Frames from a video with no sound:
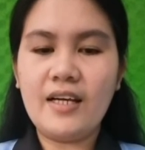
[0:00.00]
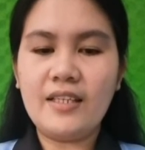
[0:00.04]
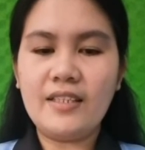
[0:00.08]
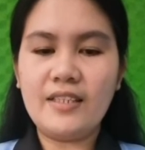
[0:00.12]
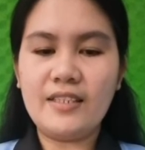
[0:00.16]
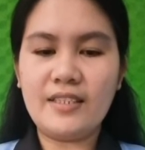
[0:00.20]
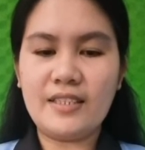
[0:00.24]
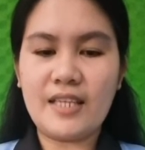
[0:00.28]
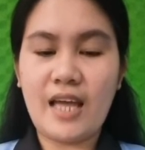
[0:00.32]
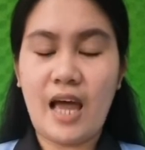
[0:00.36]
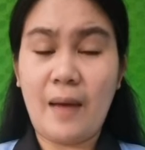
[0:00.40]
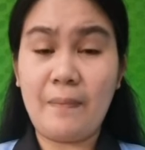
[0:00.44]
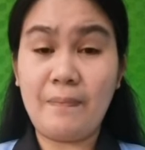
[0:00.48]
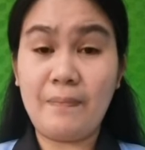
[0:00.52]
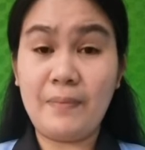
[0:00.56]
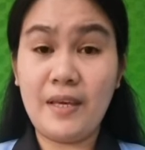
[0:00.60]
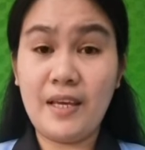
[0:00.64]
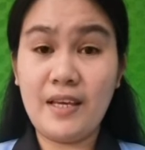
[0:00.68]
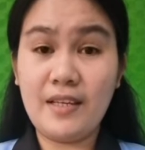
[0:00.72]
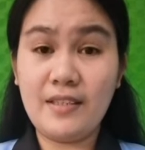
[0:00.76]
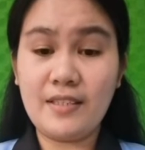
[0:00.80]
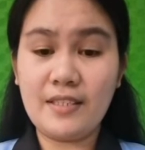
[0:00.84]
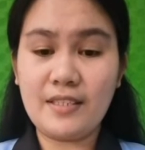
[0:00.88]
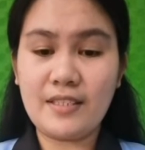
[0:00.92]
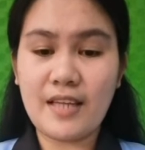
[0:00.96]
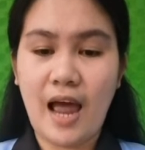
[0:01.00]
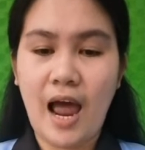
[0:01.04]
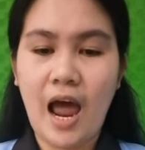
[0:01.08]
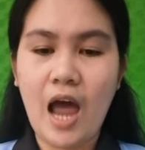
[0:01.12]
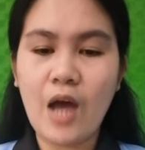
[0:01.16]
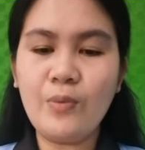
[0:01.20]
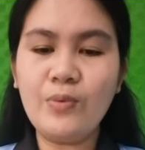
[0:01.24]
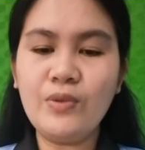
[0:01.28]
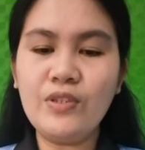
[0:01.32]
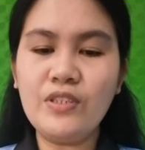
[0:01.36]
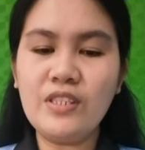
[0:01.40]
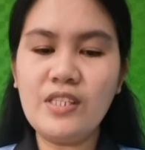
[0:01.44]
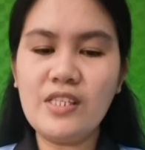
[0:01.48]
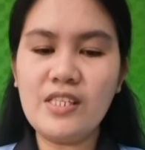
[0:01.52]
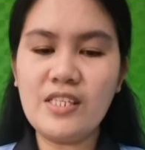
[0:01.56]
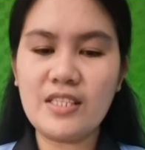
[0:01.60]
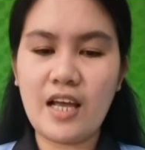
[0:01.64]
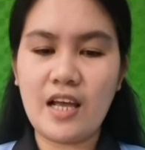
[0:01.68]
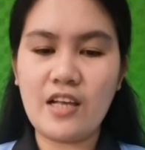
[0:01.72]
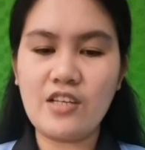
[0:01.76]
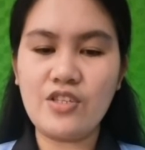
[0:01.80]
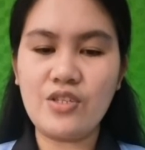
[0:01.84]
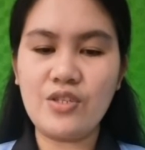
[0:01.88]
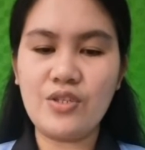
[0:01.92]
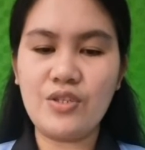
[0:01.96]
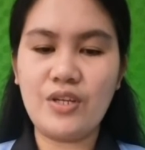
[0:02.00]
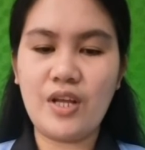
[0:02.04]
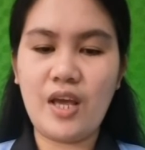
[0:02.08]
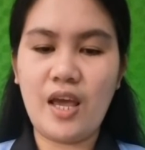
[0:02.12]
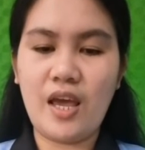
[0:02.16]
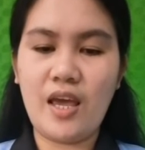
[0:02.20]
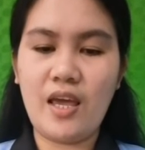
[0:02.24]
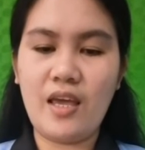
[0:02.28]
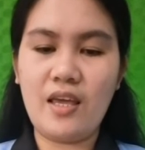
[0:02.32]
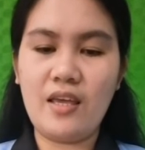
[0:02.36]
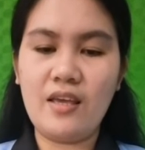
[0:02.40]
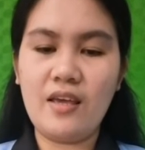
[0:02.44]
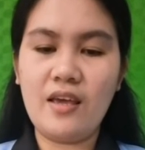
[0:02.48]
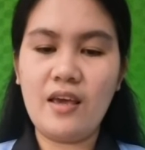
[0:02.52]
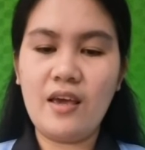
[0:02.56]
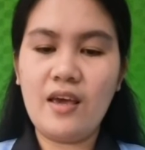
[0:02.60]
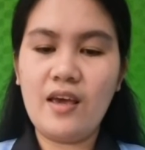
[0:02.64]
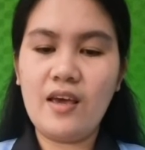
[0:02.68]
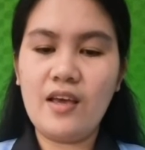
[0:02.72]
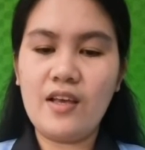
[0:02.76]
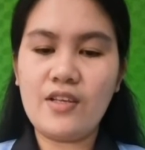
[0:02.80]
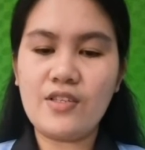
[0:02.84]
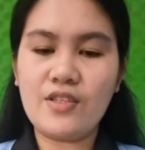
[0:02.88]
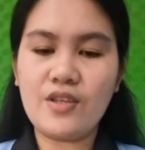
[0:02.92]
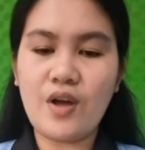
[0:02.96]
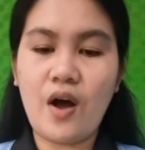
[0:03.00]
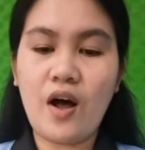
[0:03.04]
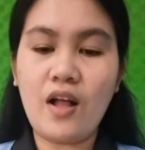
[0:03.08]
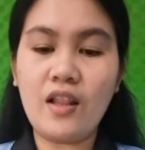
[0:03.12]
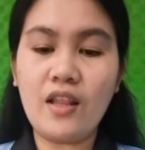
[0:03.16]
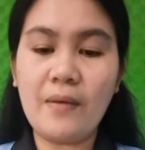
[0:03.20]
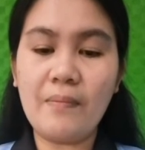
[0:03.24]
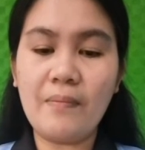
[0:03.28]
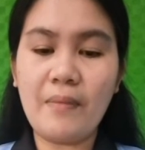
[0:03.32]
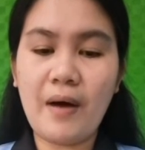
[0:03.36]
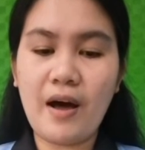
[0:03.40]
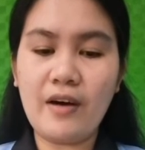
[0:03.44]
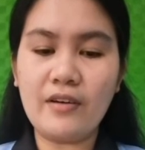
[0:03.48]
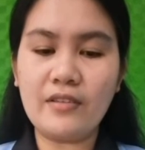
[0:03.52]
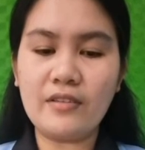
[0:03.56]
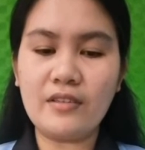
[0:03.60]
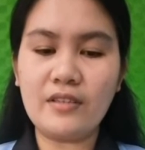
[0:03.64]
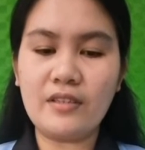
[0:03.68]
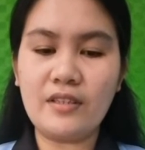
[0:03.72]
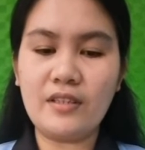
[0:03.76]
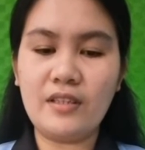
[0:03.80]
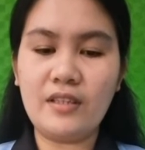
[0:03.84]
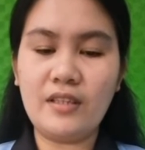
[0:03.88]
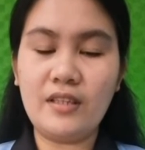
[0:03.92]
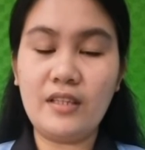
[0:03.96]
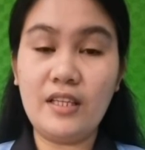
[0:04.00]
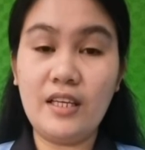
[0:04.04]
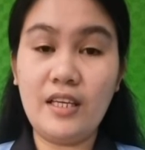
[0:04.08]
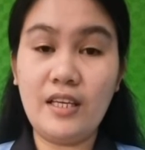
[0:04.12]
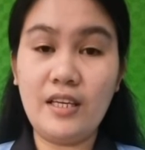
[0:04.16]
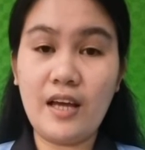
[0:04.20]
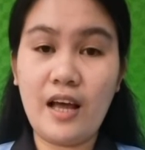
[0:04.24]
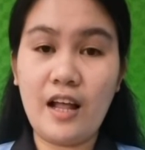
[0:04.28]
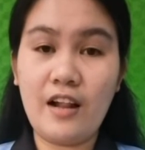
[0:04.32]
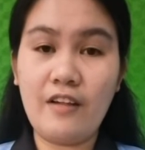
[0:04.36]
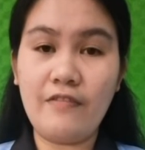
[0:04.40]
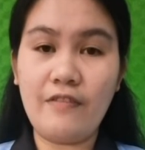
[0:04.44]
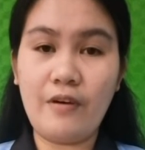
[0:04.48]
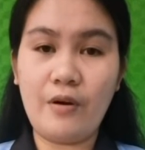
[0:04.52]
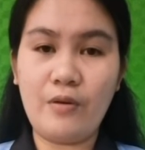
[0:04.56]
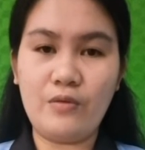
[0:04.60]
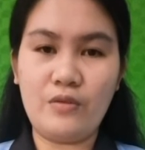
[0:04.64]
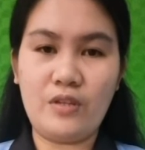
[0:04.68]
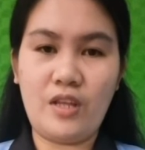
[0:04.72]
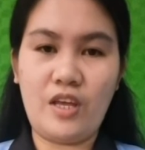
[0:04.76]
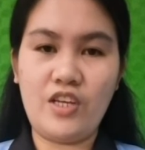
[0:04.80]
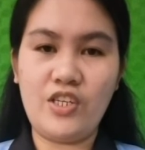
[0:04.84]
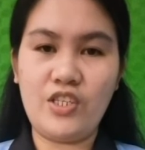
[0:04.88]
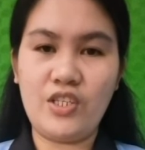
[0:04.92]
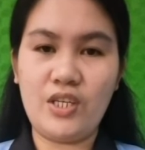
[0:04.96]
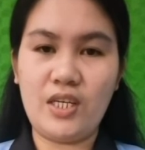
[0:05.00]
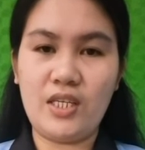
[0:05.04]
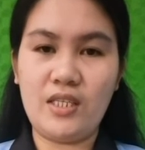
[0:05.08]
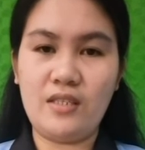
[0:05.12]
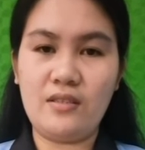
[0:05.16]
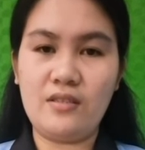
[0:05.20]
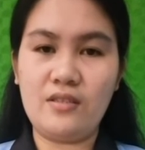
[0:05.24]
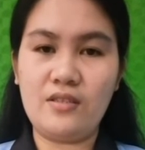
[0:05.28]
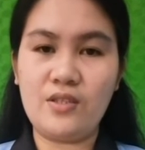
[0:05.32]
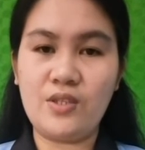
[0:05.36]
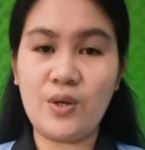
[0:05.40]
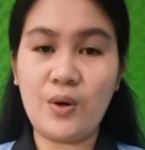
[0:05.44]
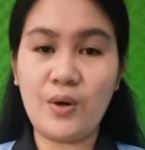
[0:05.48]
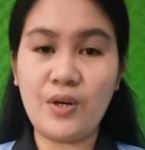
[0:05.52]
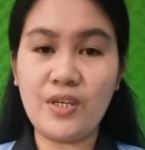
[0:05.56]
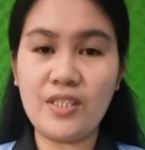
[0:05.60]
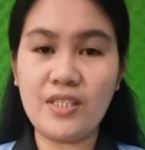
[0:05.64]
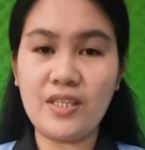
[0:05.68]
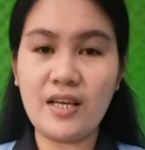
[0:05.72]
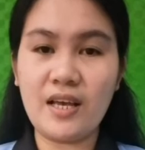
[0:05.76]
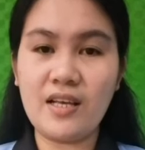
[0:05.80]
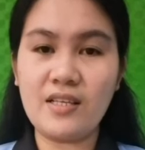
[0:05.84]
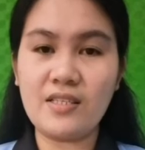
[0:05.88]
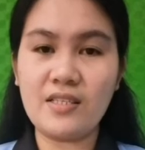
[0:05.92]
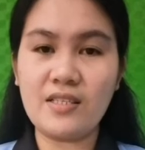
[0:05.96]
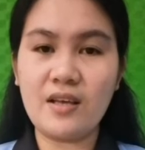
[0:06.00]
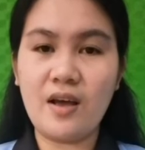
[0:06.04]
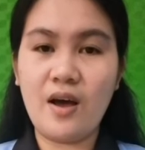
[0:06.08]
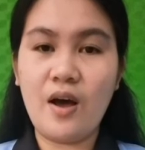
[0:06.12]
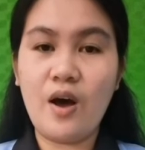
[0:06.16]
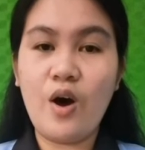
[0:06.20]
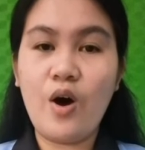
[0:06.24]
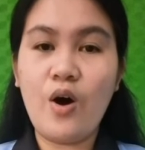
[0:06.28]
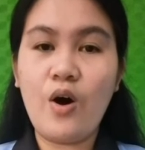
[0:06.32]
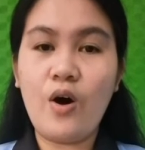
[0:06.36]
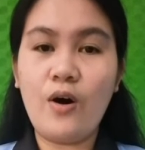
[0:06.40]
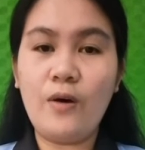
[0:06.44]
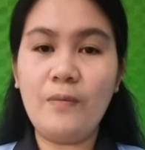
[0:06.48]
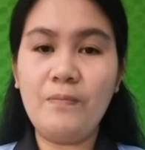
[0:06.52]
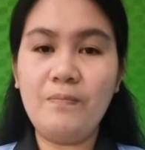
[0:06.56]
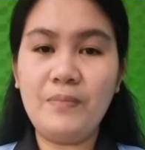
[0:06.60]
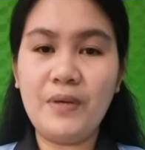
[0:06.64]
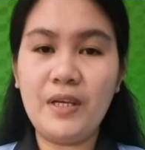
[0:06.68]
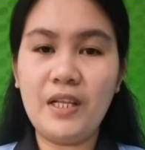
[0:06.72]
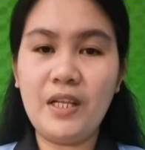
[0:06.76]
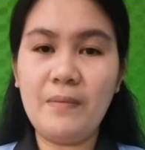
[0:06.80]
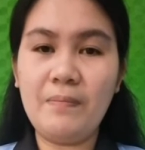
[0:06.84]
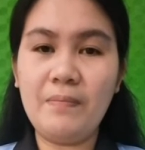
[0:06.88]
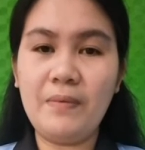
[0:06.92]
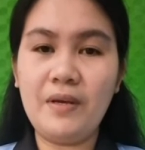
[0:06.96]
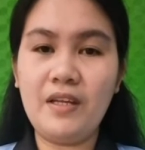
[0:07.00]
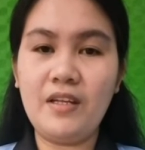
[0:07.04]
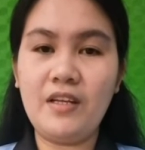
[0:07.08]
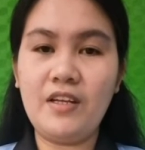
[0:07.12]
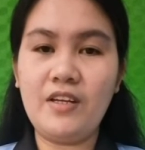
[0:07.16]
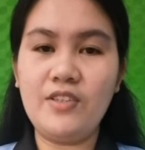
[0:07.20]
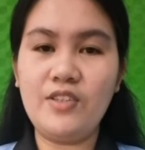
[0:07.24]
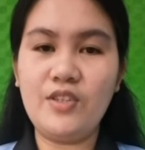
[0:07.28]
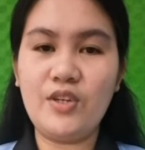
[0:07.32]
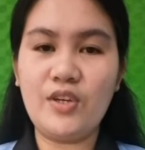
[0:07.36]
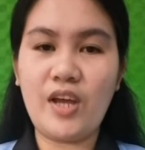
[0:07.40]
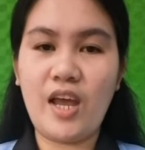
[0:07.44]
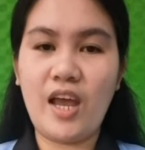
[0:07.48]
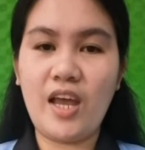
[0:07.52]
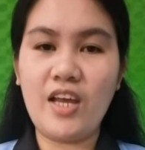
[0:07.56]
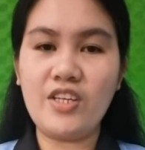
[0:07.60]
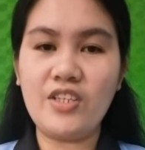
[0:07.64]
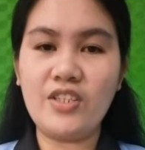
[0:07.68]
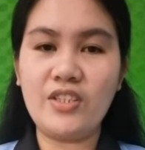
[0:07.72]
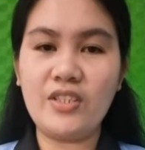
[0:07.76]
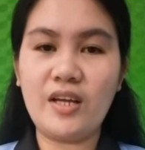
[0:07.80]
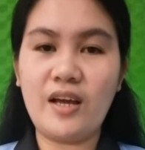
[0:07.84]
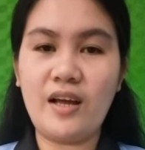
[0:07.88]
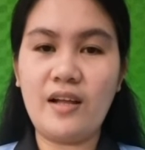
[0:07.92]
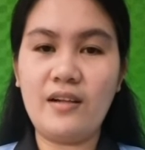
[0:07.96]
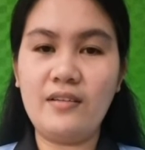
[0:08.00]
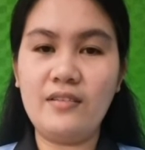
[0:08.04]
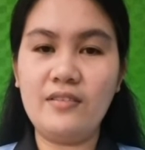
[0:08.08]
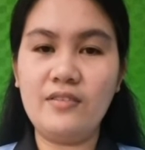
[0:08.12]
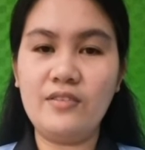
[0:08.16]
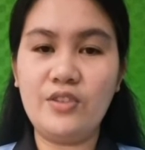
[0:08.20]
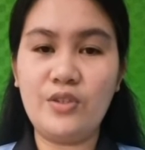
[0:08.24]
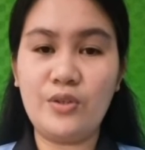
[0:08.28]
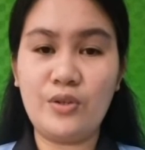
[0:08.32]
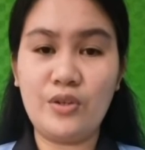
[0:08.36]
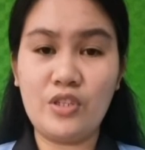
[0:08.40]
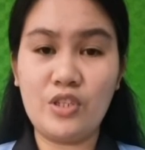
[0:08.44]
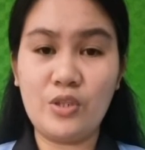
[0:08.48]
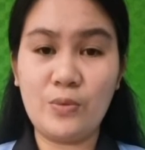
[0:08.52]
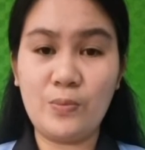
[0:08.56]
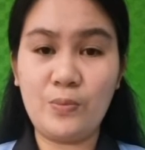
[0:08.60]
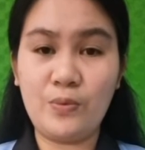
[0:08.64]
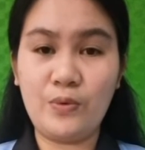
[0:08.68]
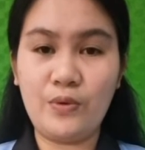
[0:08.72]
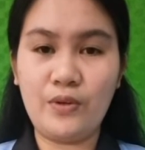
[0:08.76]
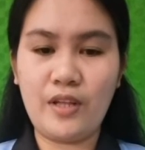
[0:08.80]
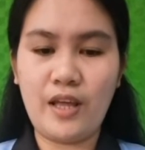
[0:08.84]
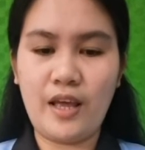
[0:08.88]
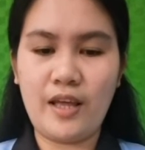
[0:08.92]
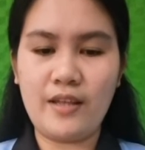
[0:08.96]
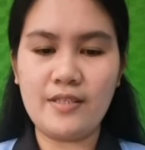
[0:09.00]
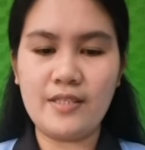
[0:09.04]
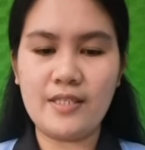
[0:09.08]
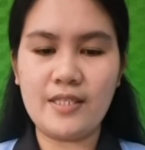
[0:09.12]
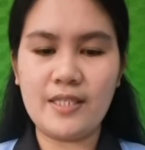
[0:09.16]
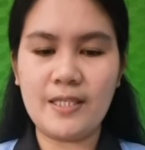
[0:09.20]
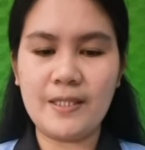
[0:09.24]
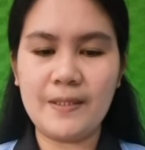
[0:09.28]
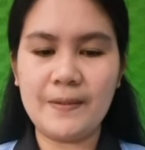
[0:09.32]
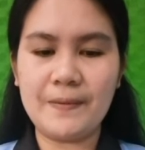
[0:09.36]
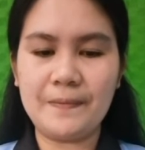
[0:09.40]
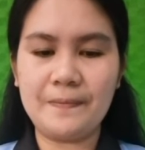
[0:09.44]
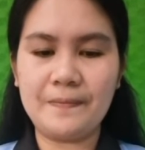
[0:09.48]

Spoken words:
The topic that I will discuss today is all about legal foundation, sources of Philippine educational jurisprudence.